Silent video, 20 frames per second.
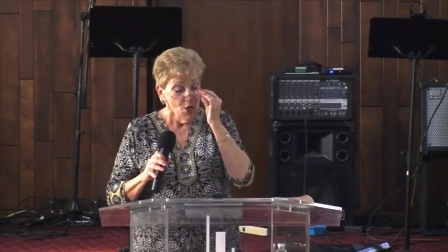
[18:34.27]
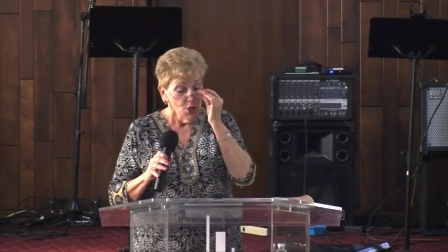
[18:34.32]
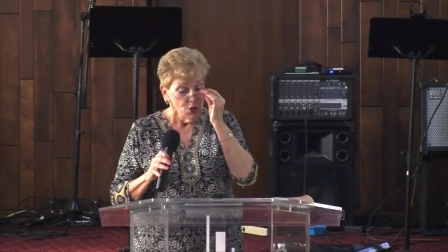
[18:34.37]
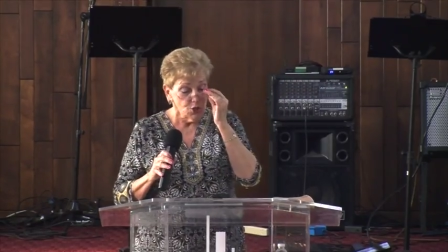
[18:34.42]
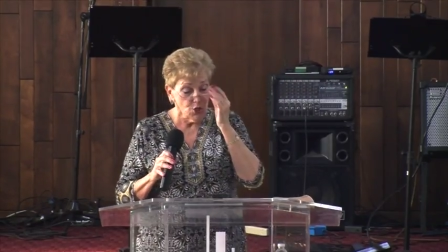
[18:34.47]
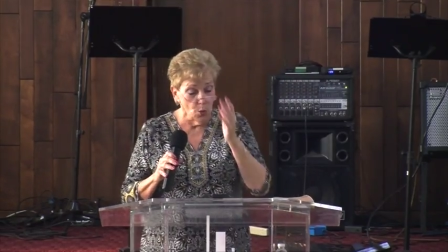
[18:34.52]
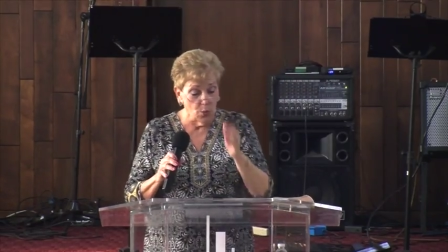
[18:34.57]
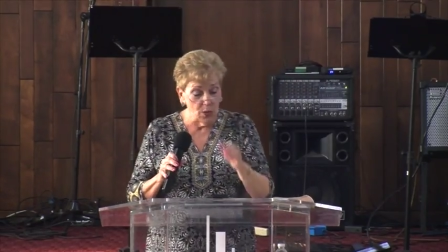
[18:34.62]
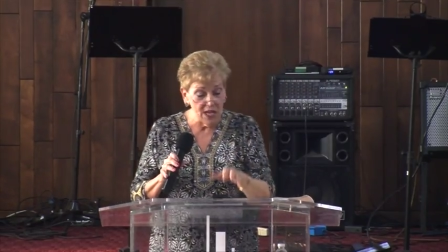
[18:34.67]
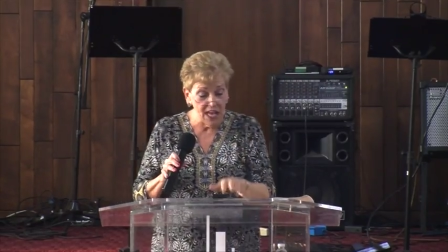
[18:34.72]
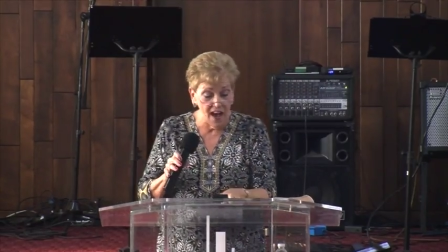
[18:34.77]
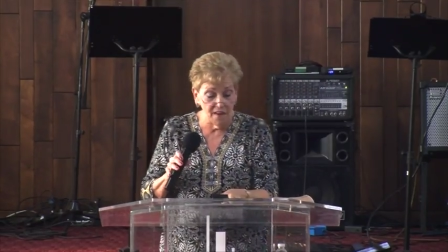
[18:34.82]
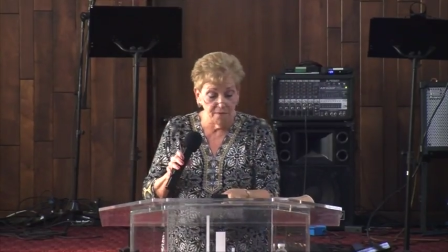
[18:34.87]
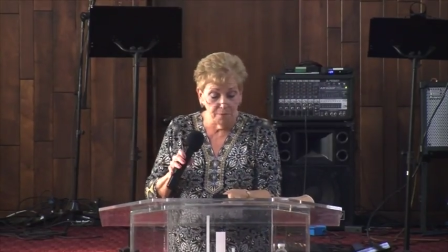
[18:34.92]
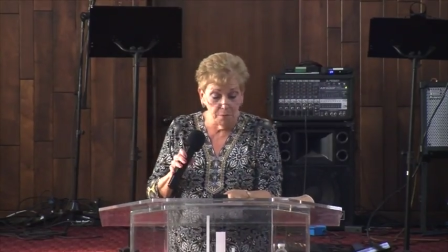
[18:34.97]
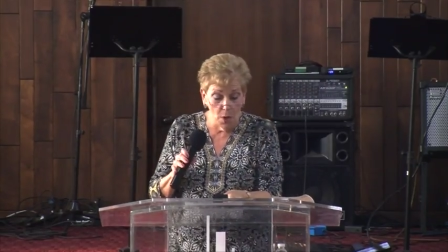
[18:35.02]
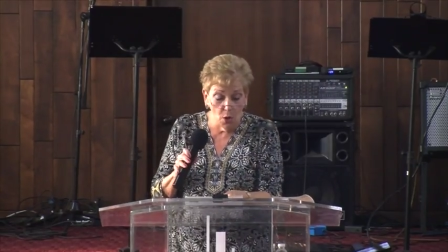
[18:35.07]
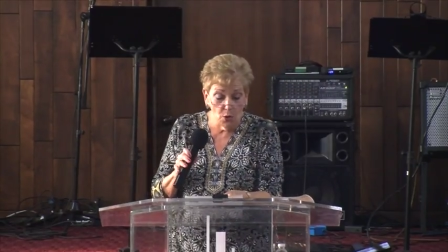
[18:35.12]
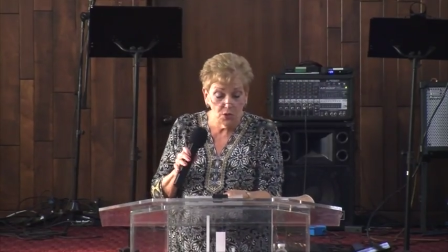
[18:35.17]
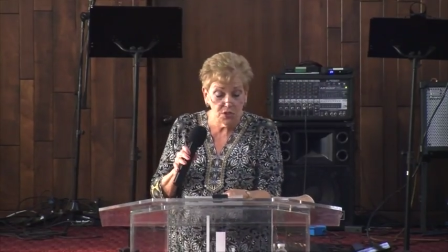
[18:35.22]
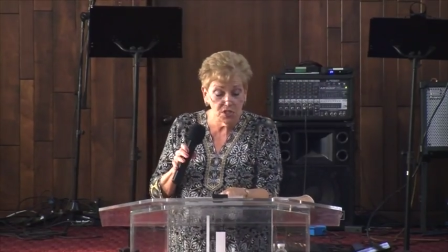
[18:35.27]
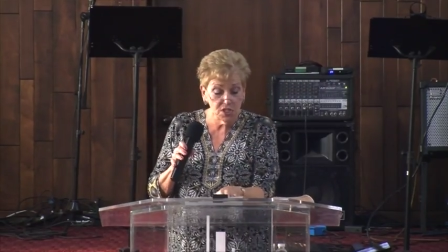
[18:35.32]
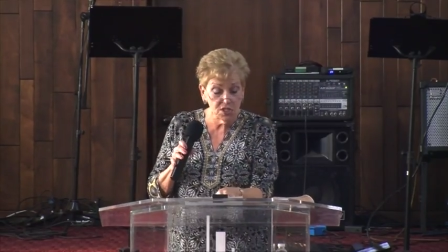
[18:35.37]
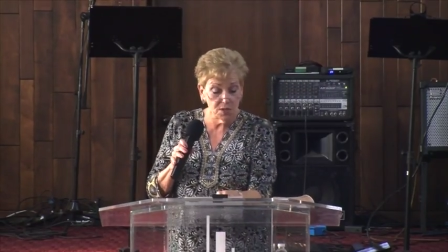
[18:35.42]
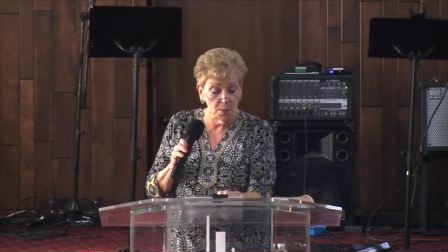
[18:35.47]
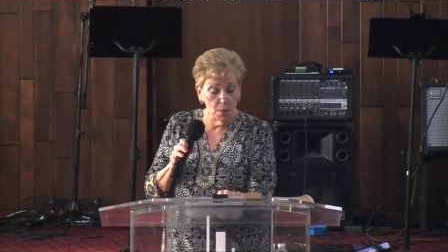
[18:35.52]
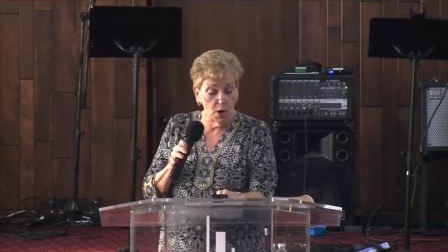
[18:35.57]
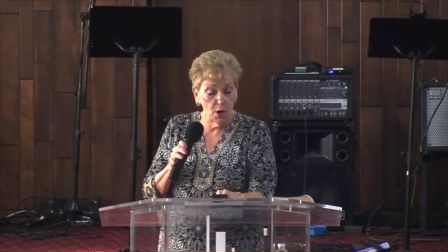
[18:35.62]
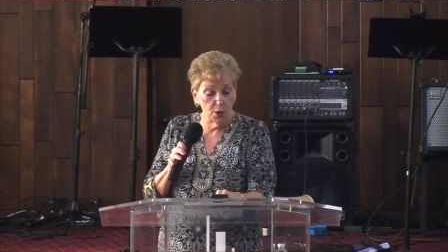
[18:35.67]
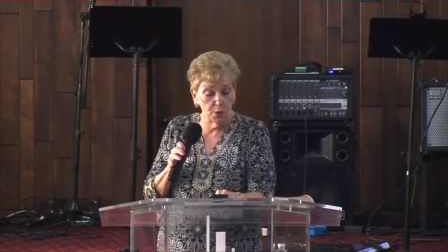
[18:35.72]
So we have Moses
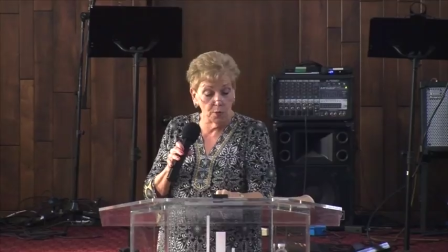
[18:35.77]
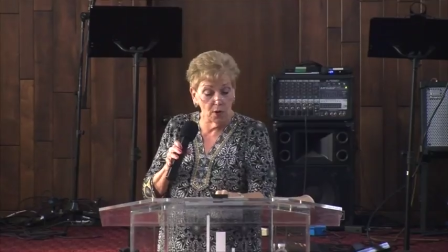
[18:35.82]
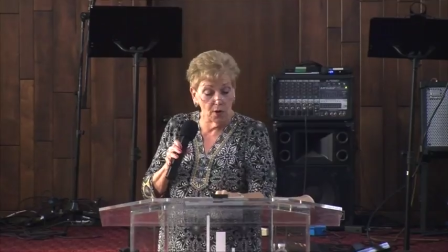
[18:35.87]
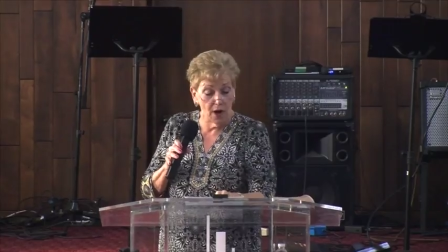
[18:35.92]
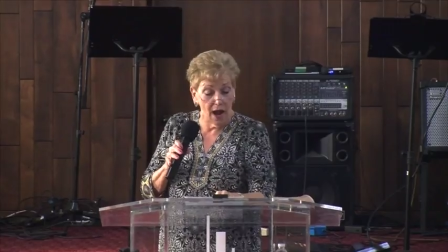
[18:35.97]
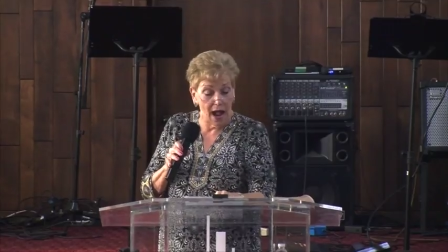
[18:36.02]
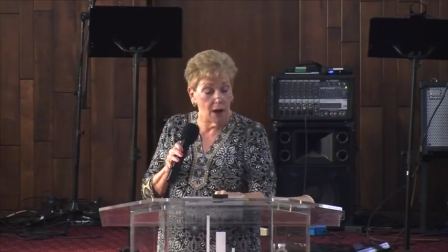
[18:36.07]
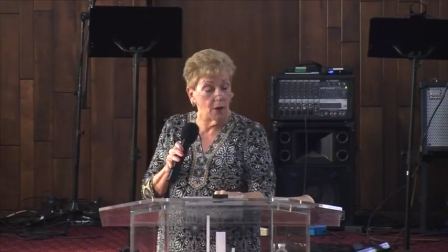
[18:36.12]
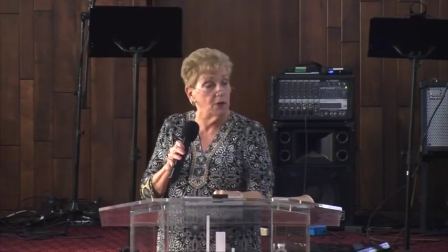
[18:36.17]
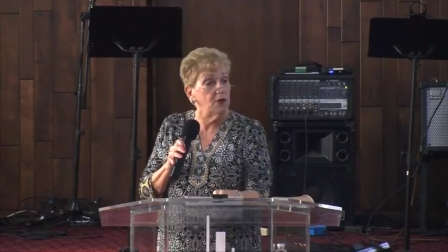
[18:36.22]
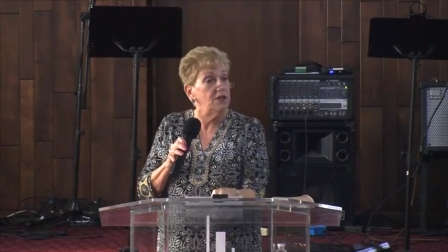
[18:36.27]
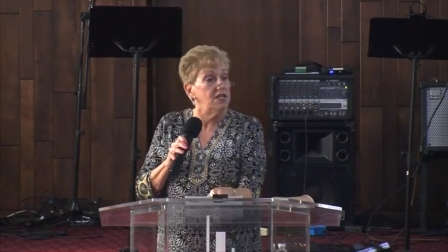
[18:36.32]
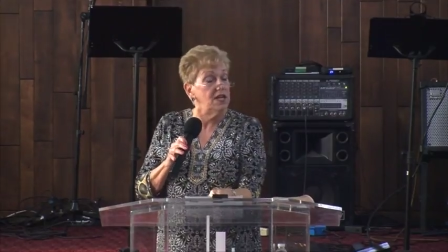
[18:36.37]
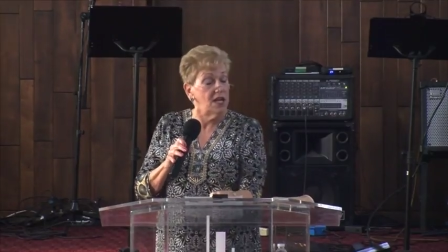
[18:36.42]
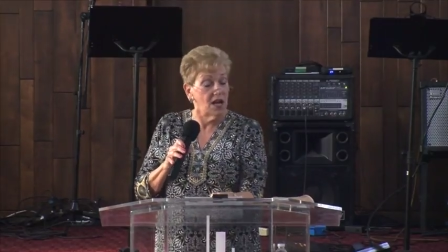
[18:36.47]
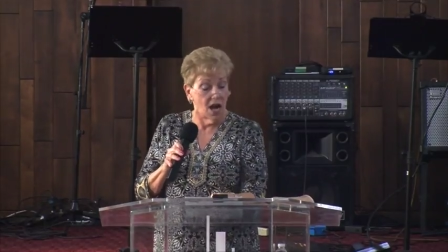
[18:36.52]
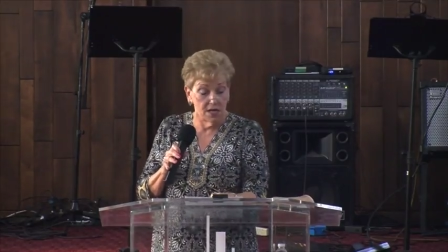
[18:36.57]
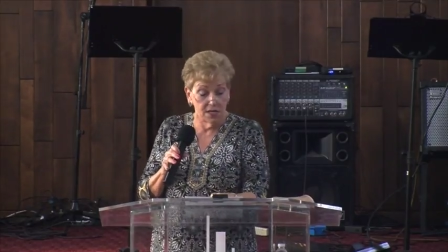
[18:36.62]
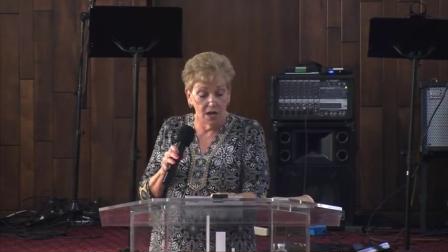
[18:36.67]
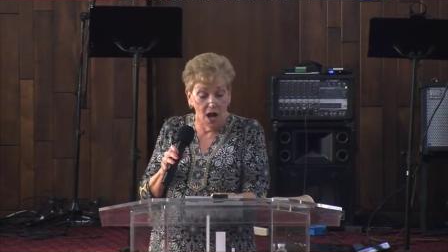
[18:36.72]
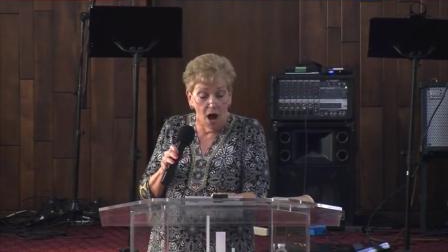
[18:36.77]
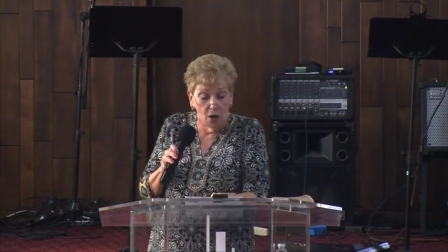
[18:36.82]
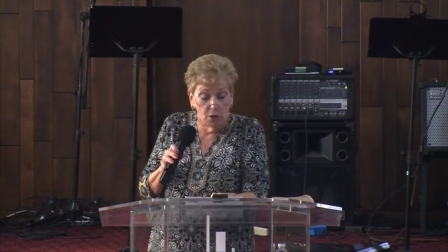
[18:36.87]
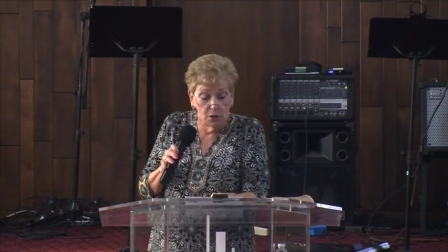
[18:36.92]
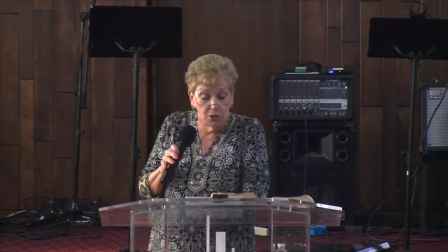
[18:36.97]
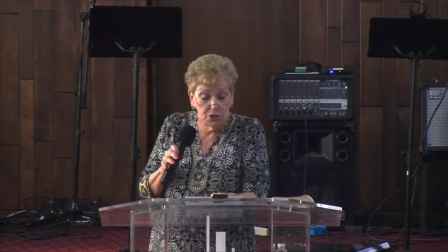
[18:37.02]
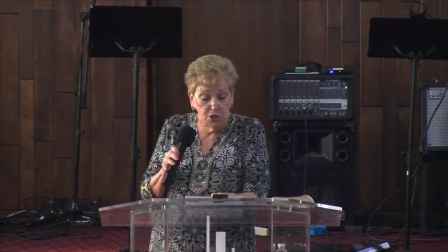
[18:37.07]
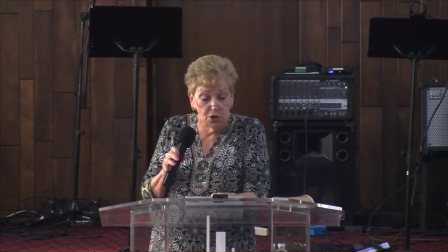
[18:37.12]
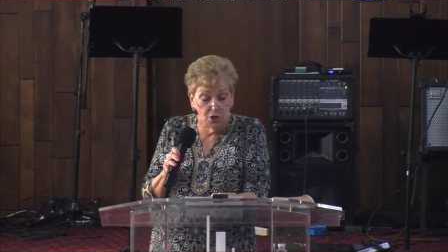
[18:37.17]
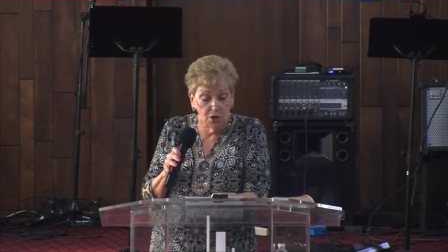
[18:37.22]
the murderer, Aaron the
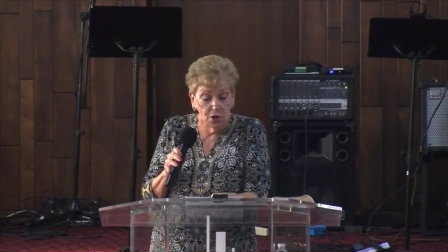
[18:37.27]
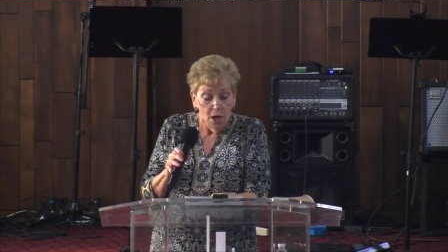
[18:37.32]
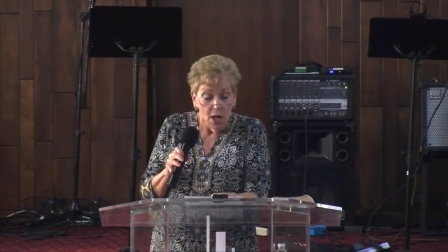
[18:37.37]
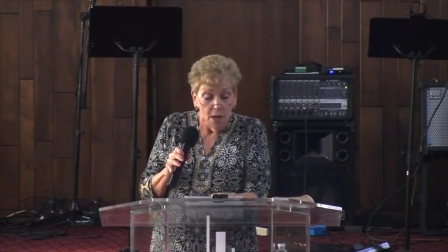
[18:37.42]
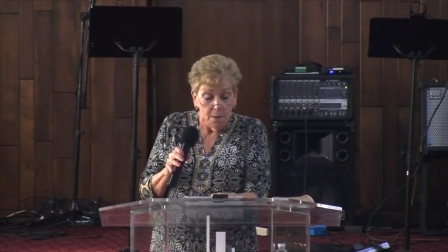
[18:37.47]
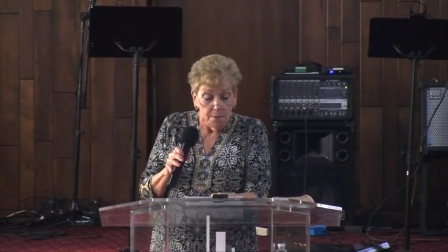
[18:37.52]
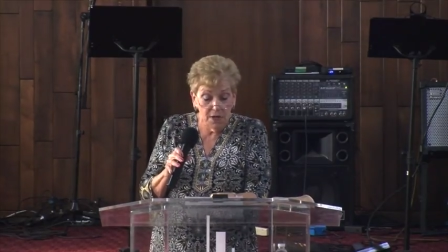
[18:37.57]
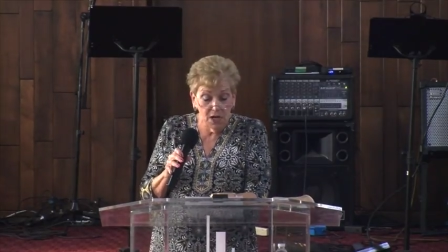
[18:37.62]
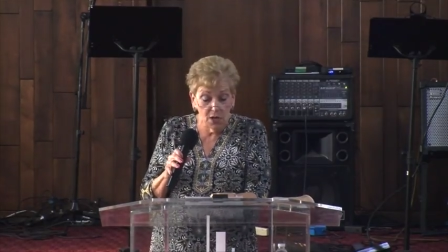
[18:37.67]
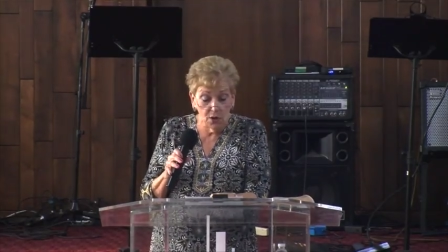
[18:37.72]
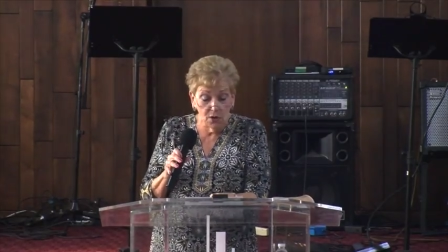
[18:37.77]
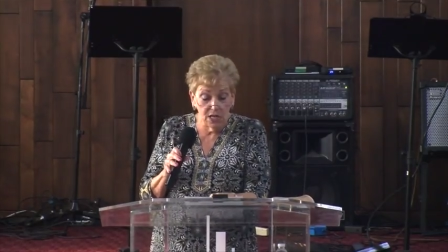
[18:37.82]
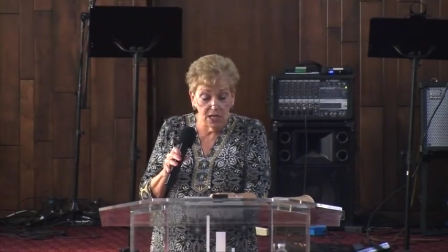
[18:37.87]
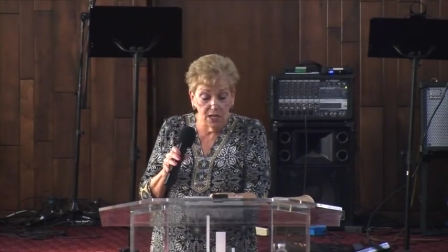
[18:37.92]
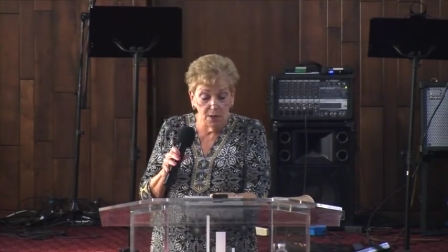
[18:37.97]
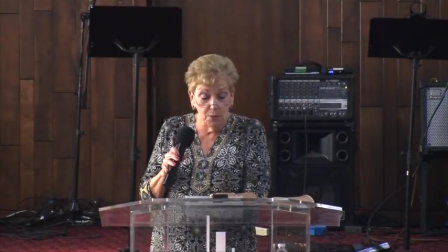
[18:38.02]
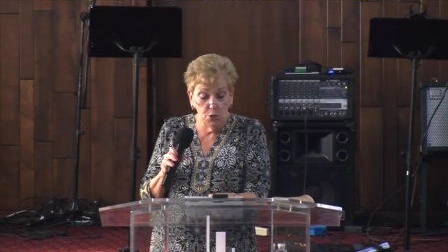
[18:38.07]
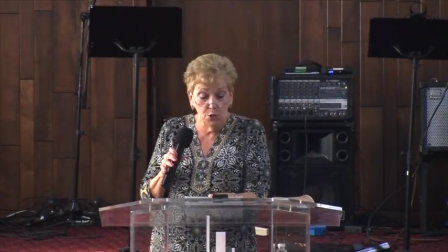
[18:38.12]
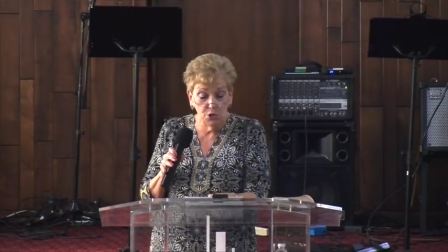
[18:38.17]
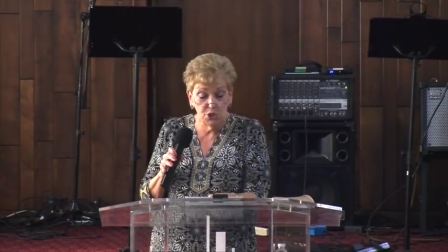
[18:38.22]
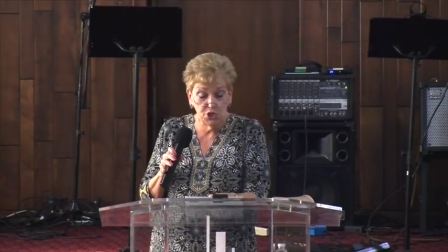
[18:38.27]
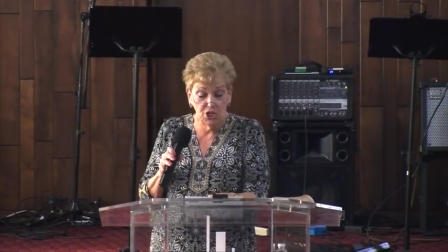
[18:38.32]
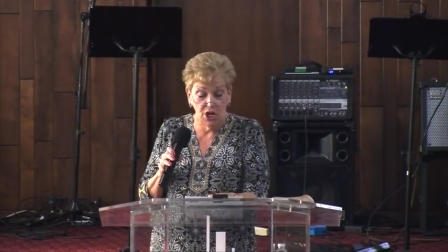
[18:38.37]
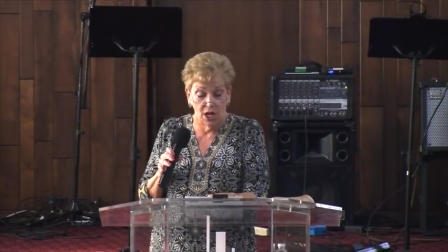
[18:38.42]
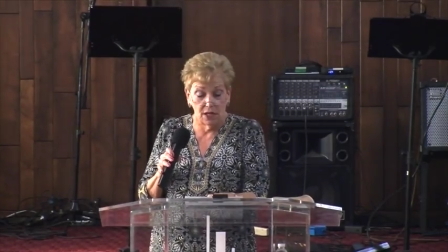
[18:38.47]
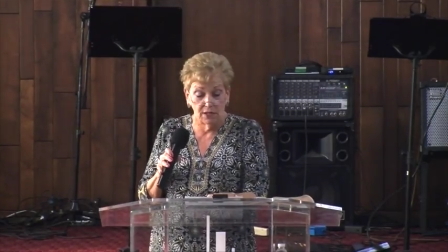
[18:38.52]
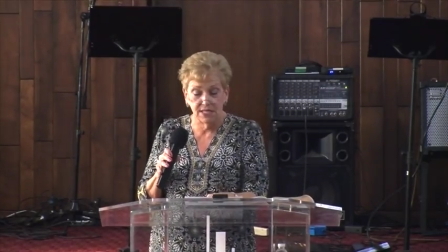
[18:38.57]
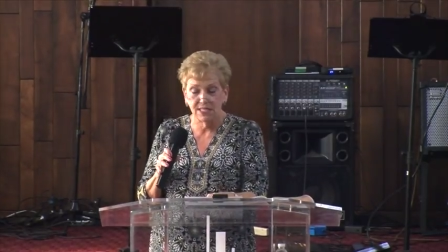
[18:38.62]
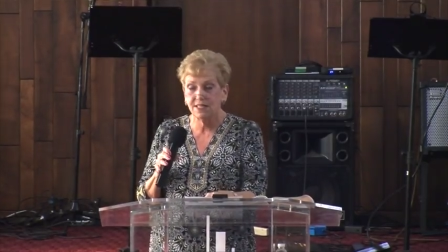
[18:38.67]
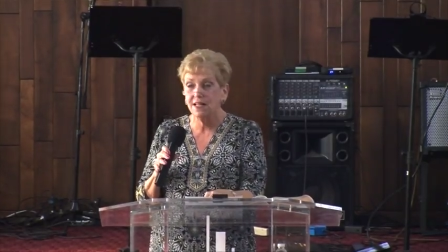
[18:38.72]
idolater, Miriam who's
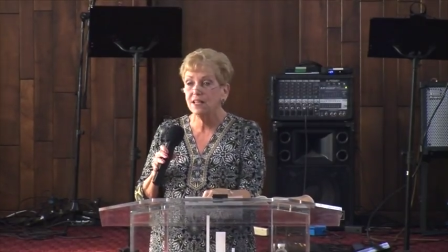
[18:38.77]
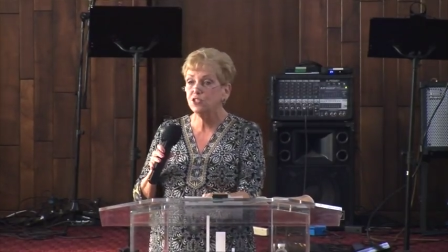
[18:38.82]
jealous.